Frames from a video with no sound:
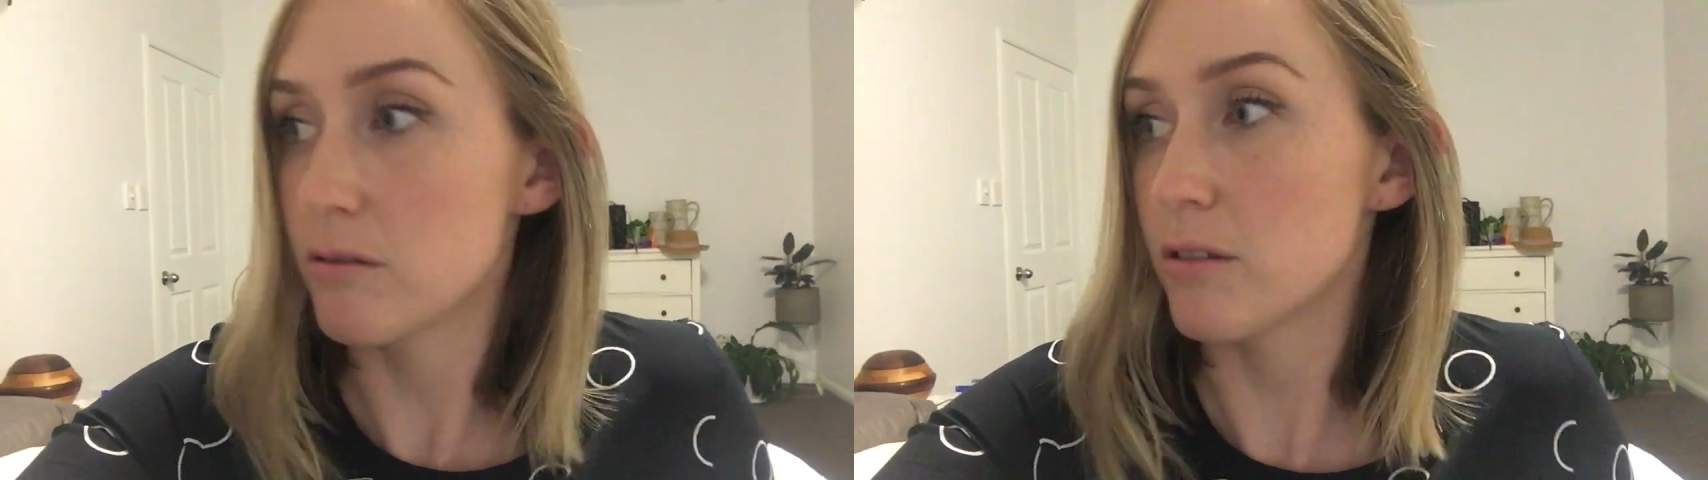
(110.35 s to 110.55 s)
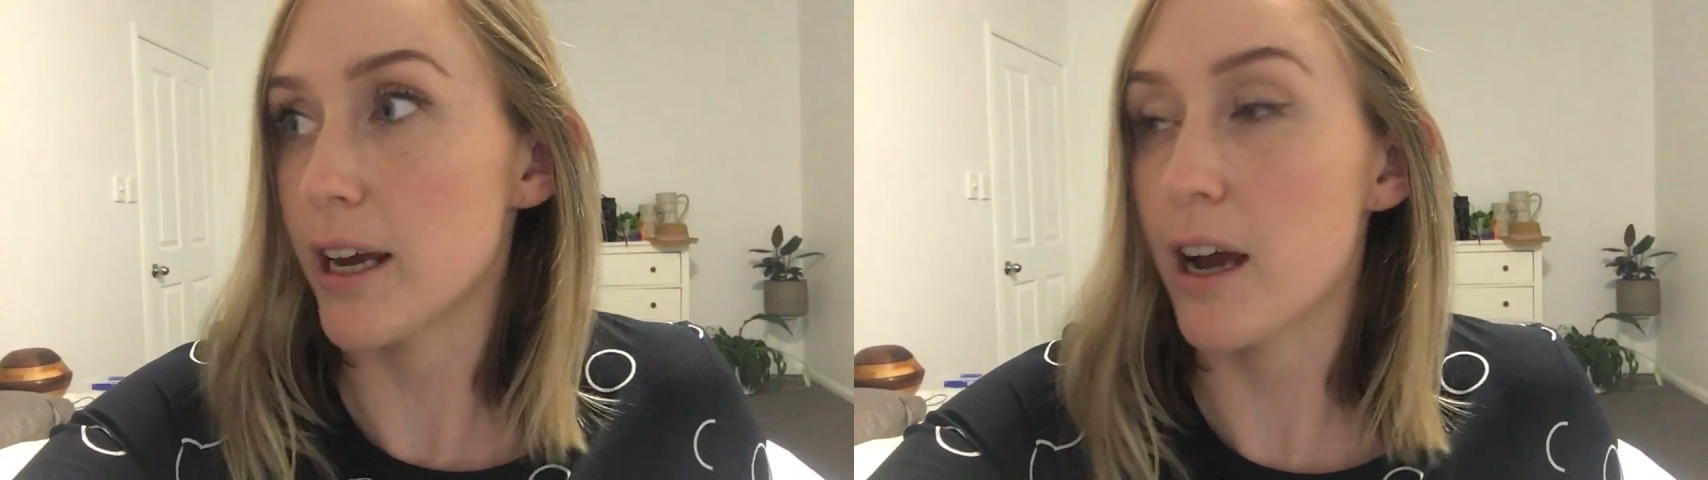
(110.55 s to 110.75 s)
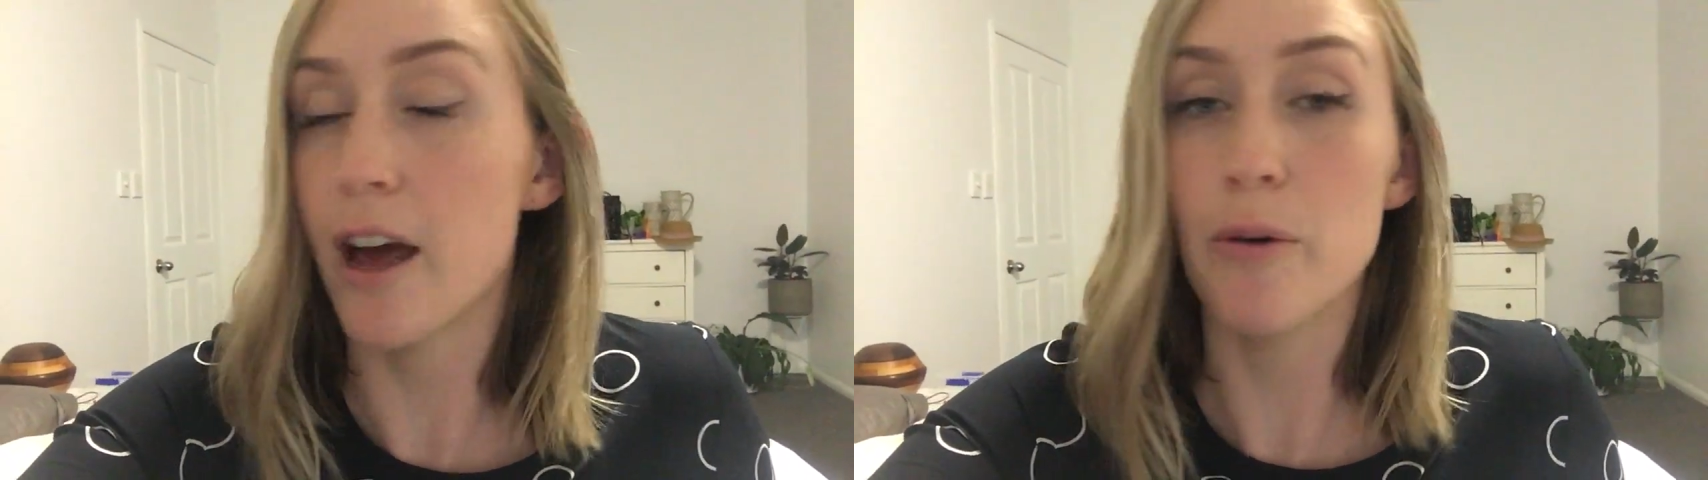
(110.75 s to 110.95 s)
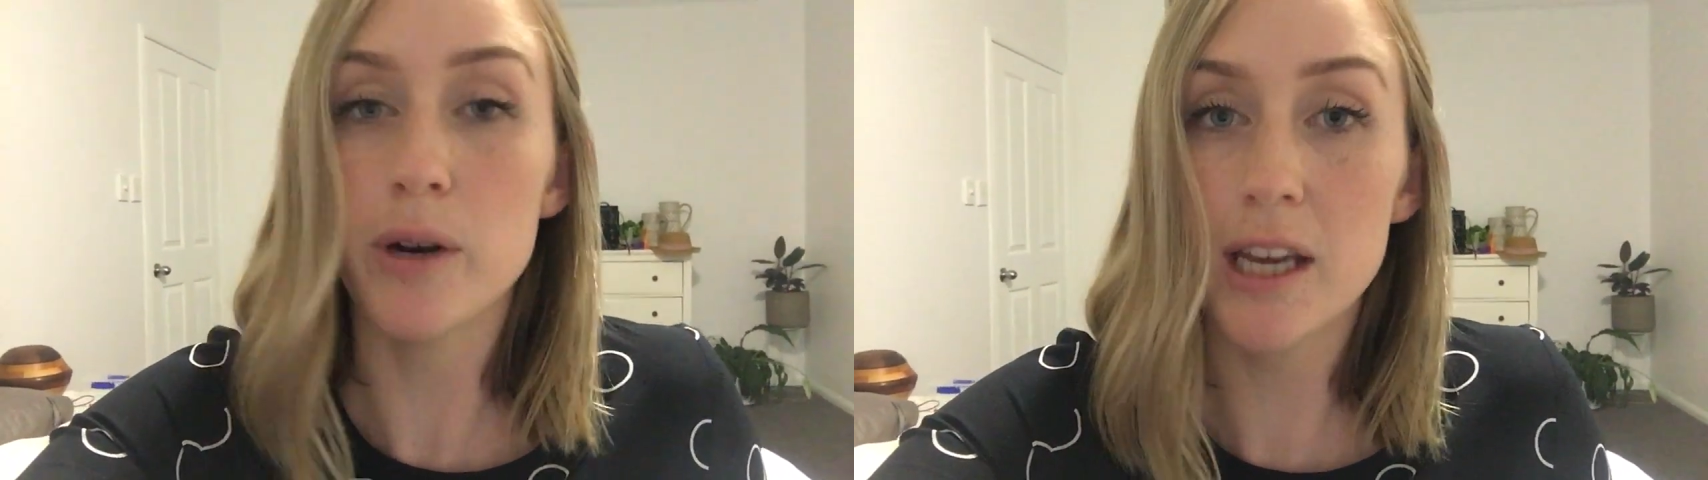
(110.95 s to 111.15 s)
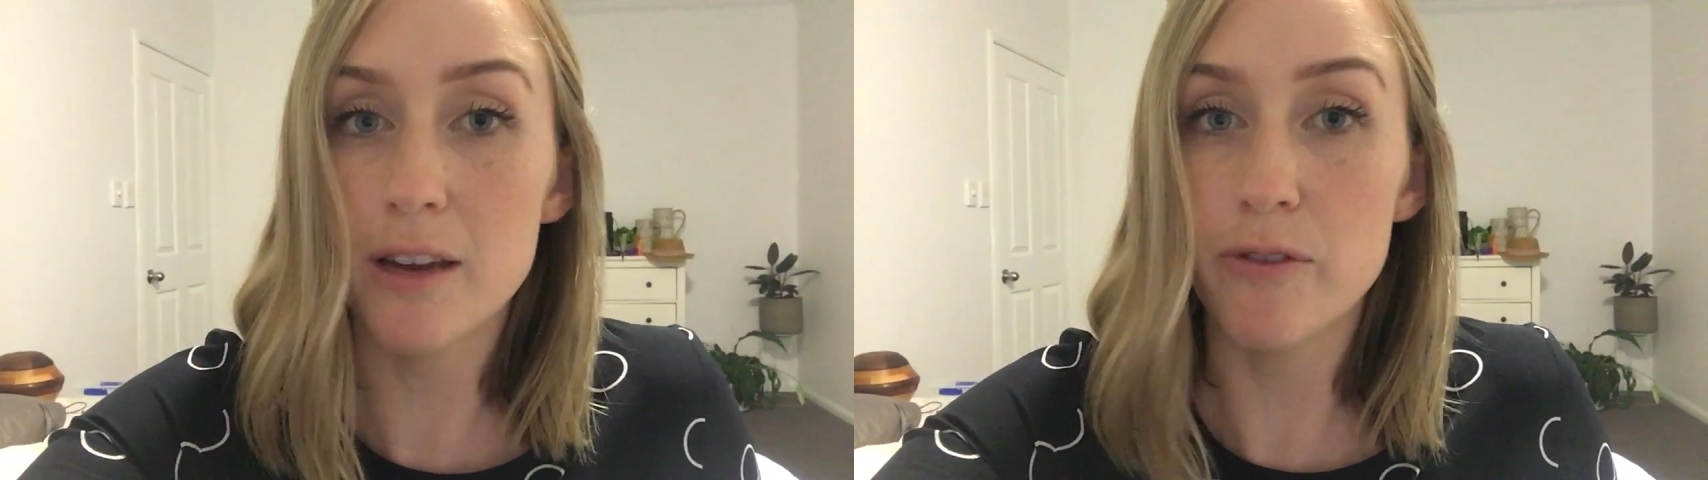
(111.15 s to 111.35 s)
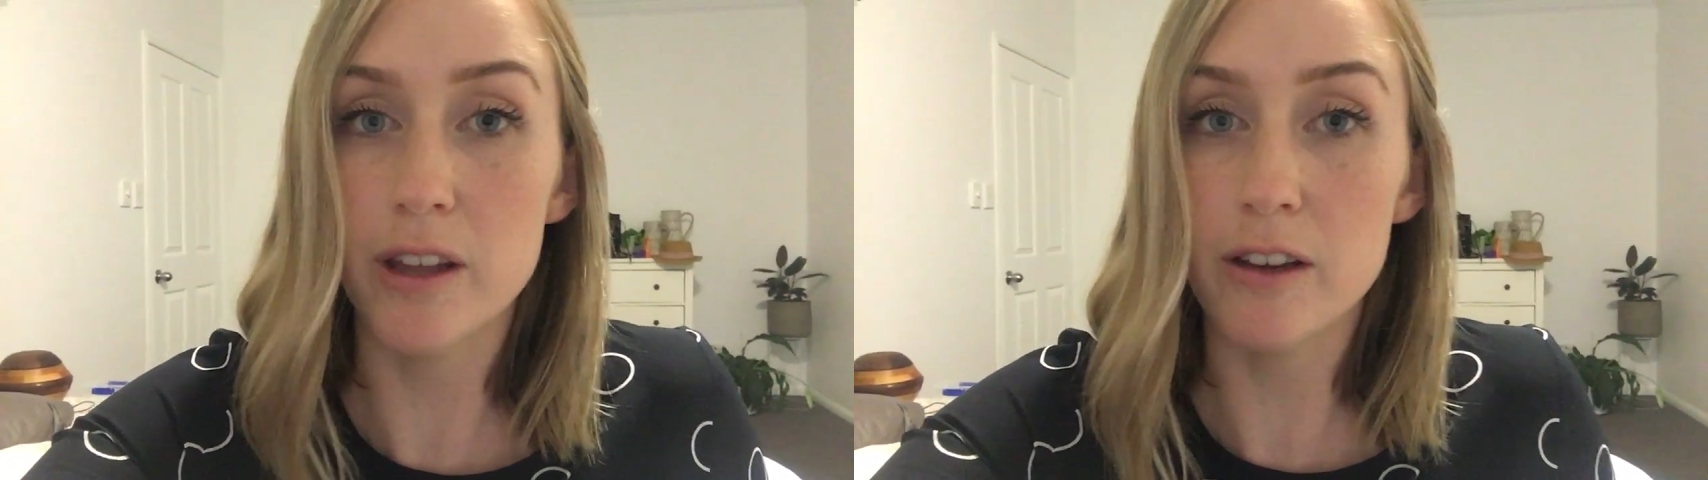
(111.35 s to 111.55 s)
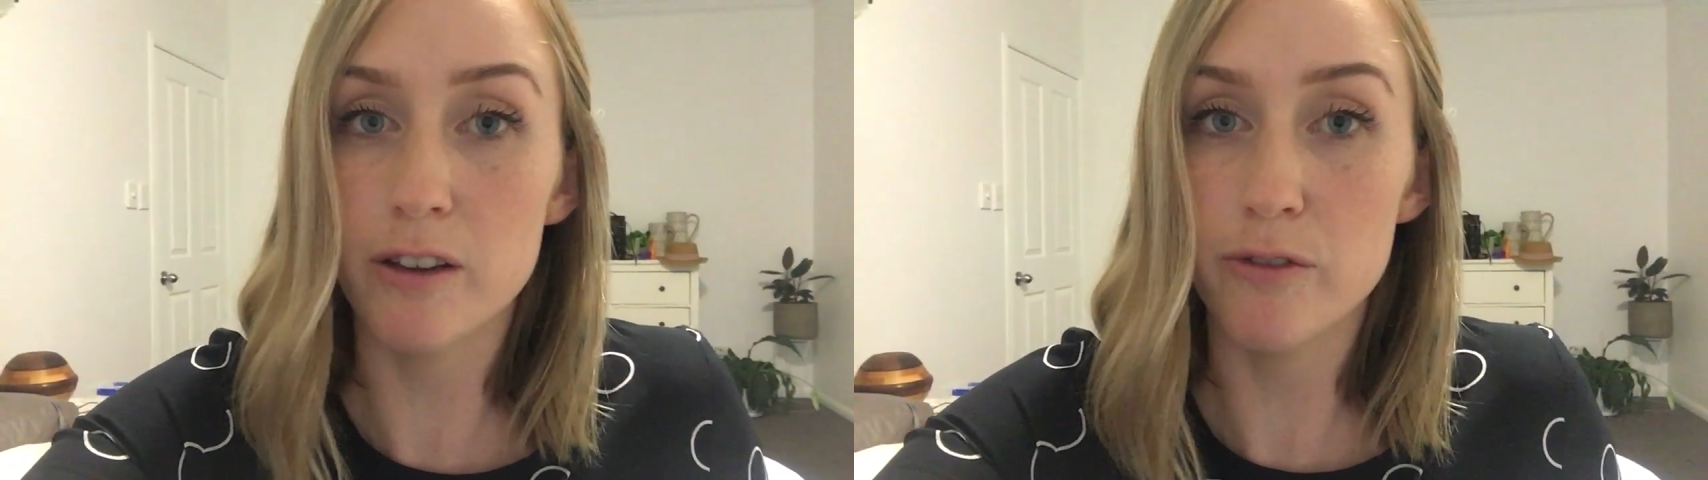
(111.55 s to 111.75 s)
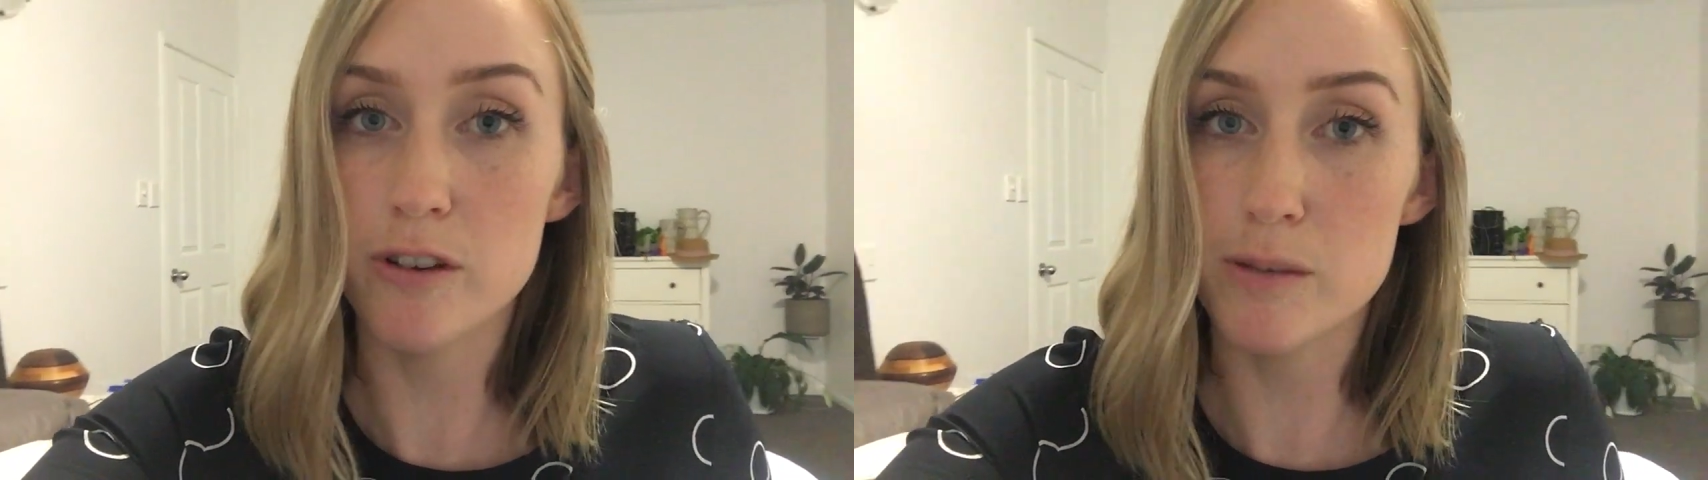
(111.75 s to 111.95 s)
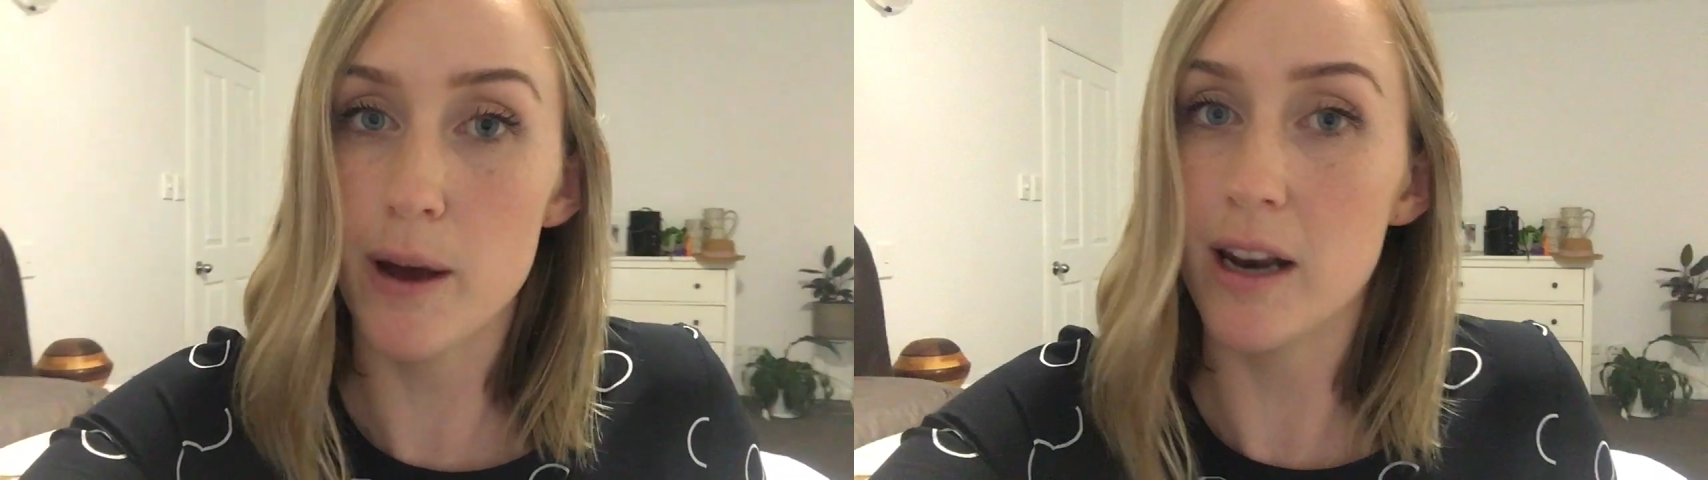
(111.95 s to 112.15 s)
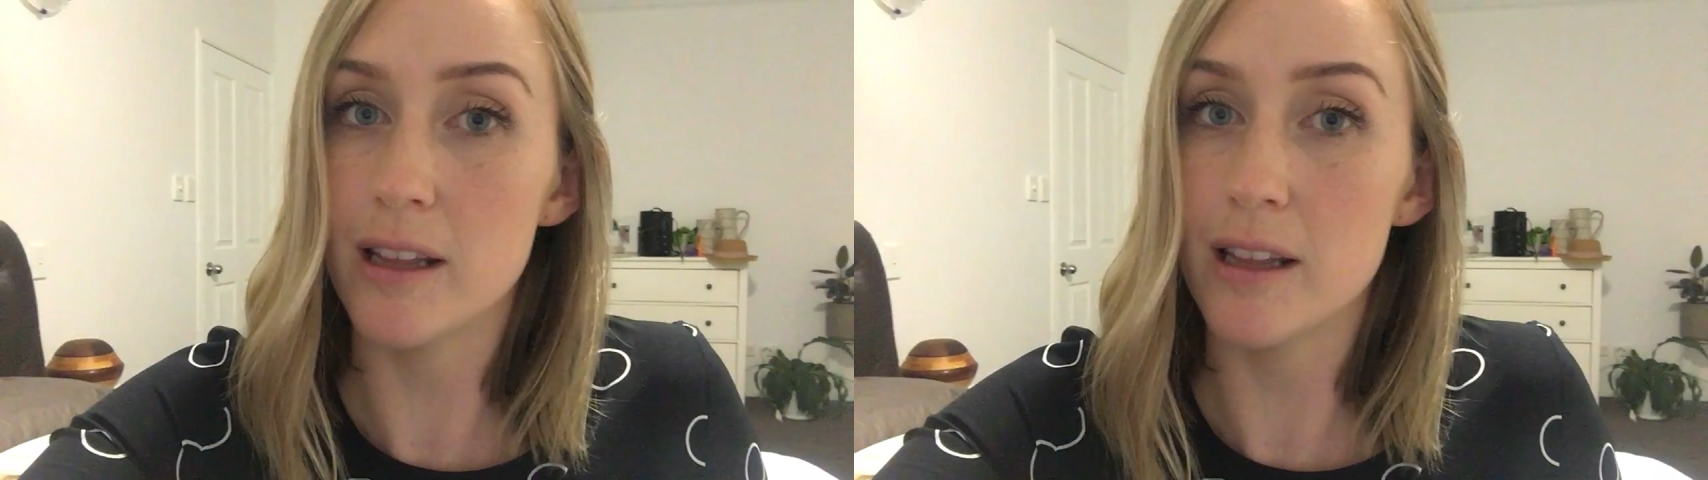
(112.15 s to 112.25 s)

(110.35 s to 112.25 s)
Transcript: like, I don't want to keep feeling confused about it.